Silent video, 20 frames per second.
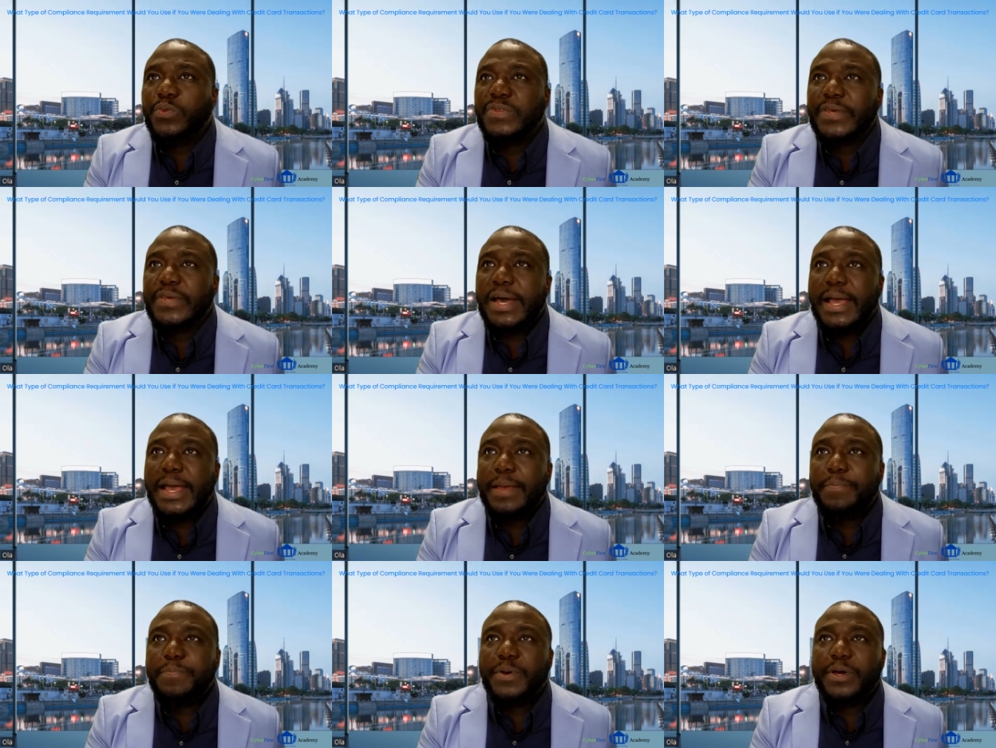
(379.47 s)

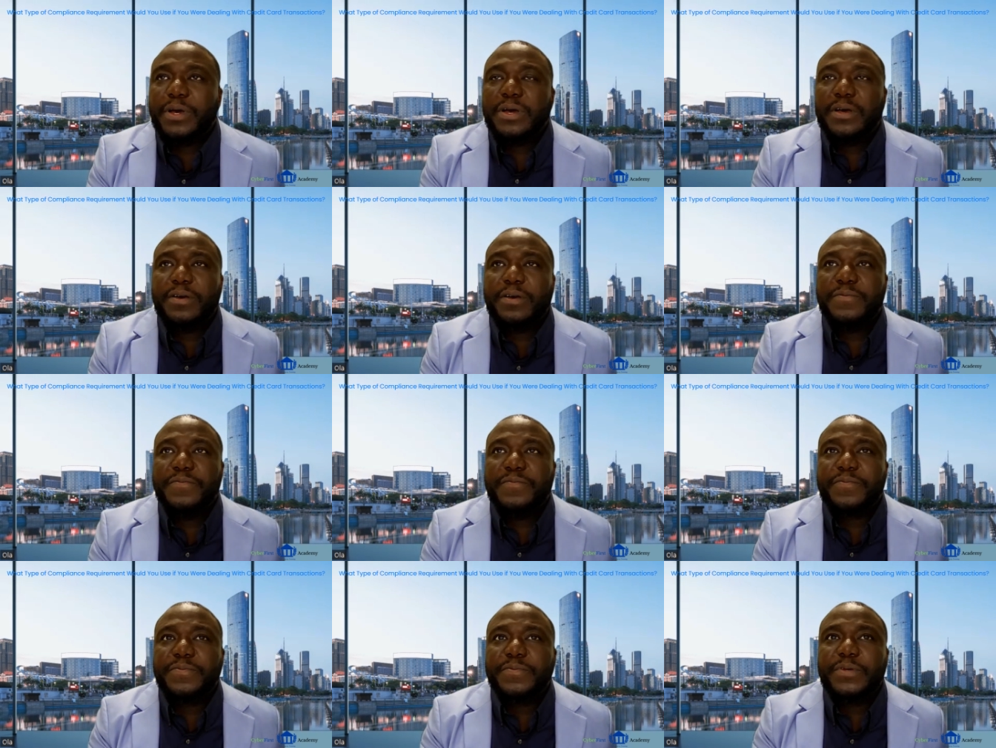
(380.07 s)
type
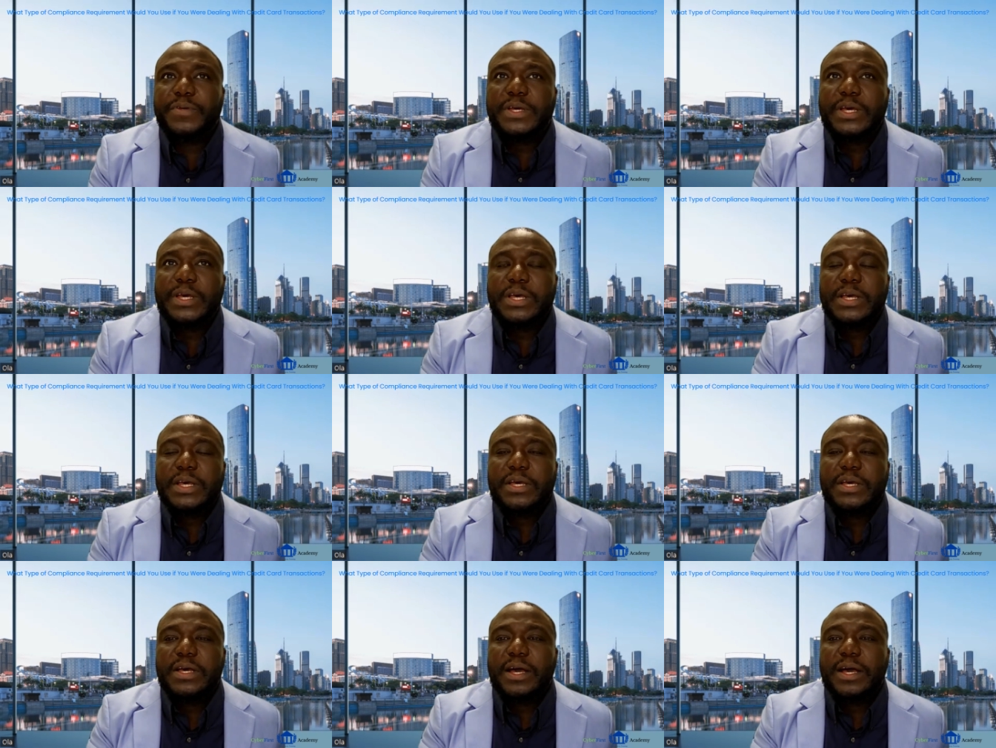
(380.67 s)
of
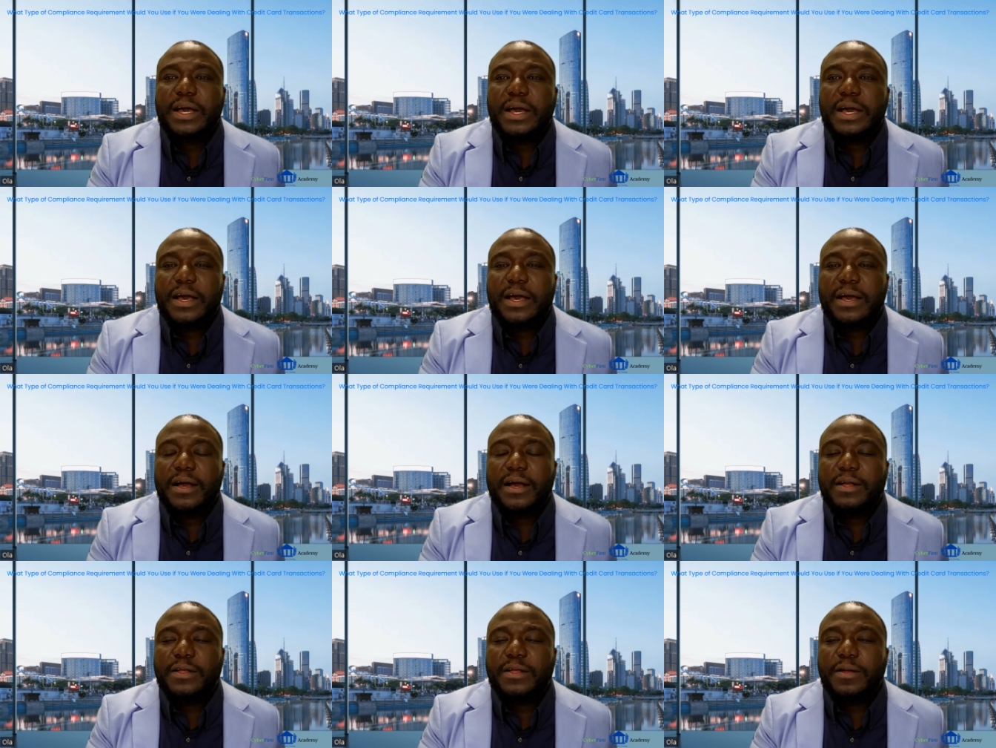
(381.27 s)

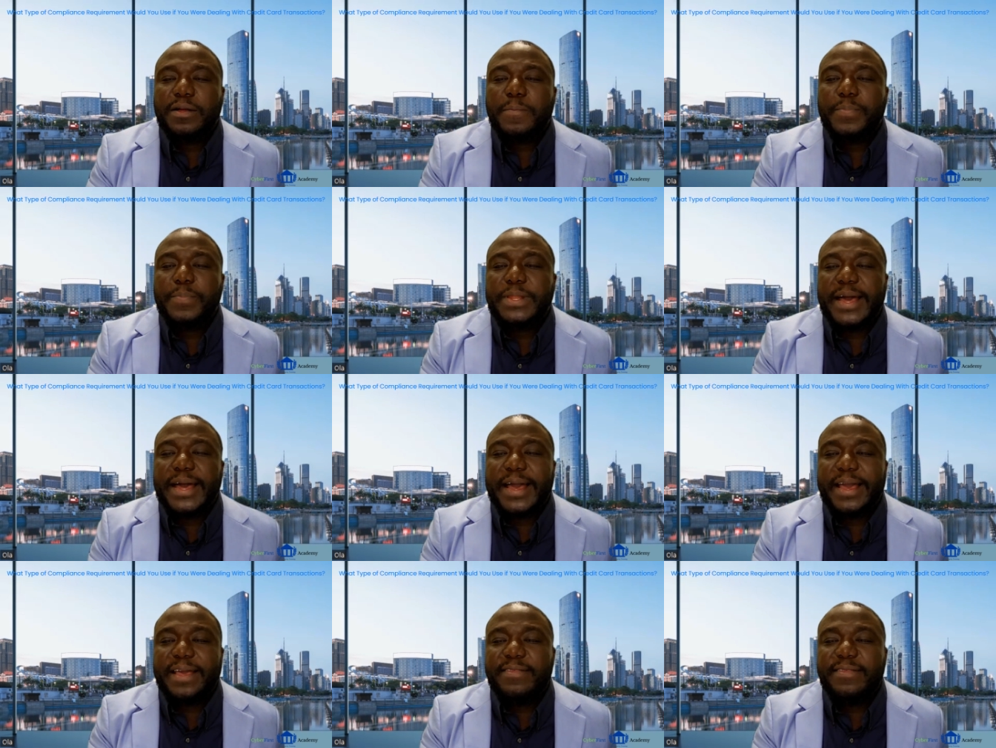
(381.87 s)
uh,
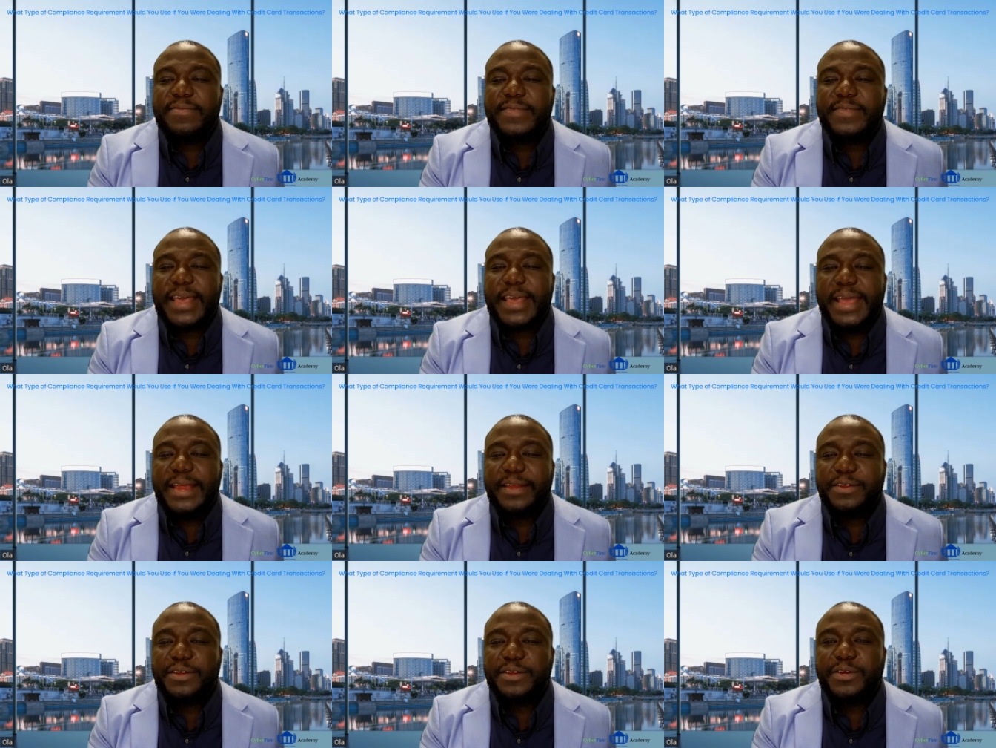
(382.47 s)
compliance
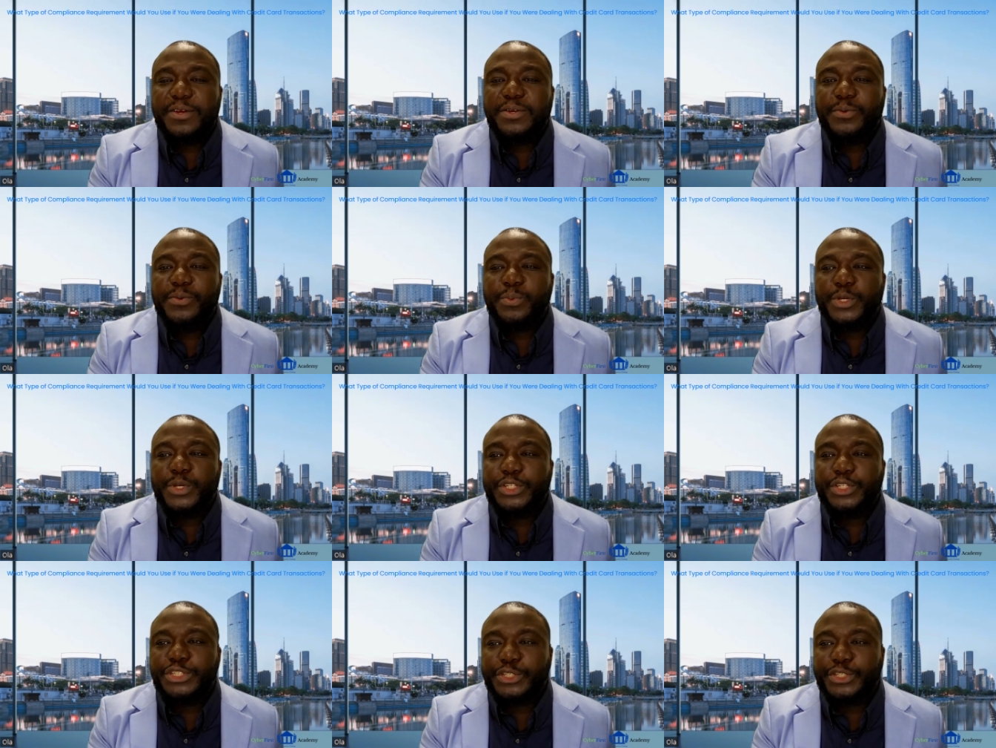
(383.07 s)
standard
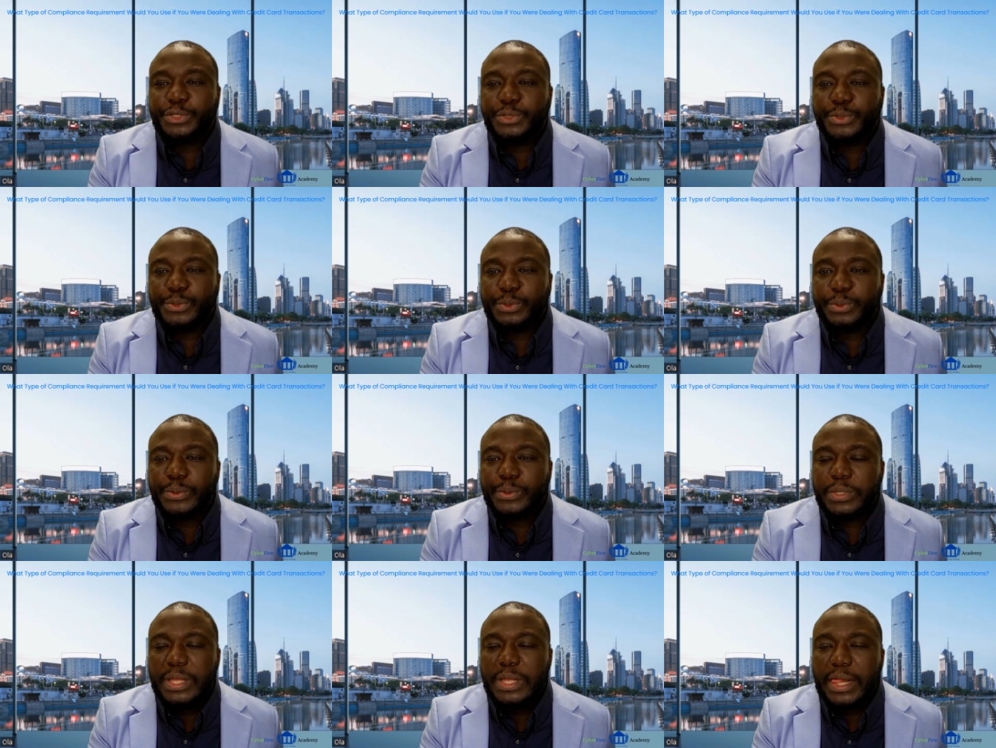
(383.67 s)
would
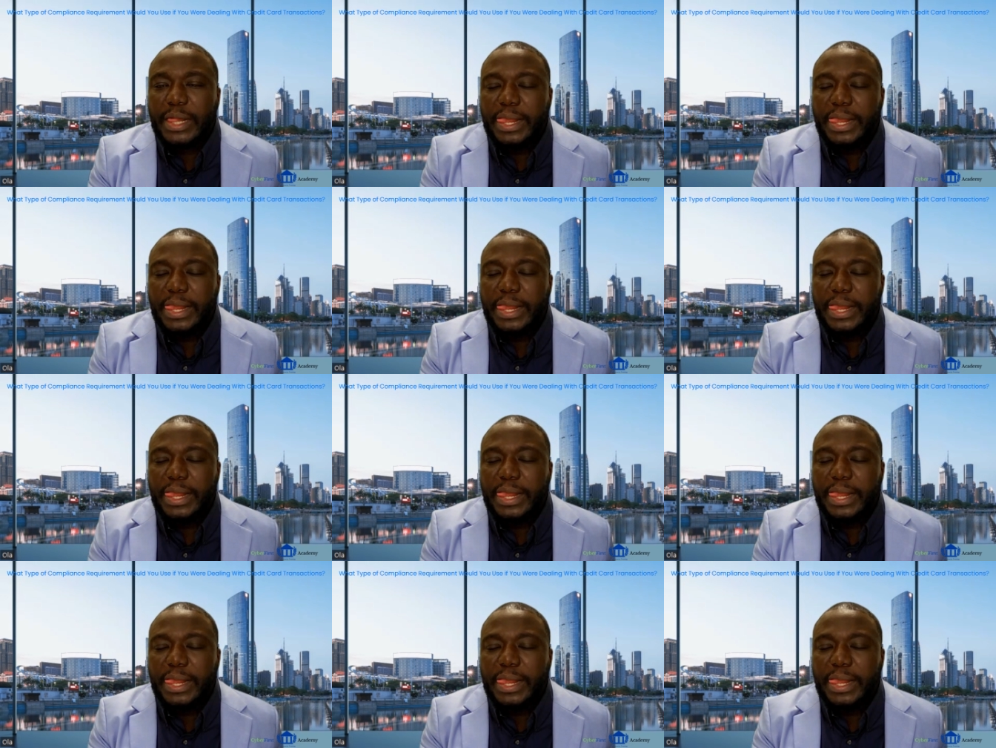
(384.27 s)
you